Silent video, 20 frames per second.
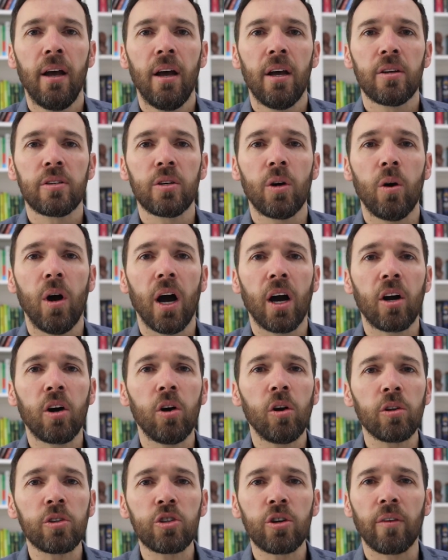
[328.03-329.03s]
So a
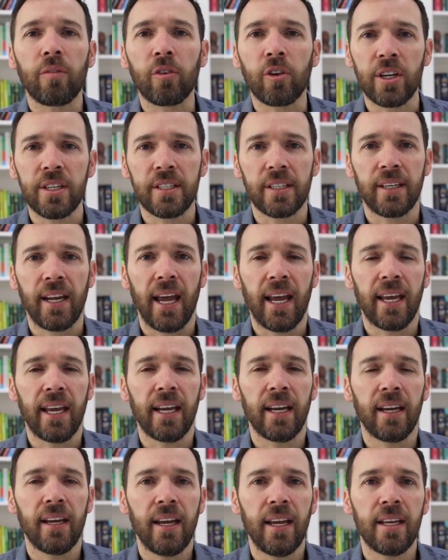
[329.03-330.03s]
culture of risk-taking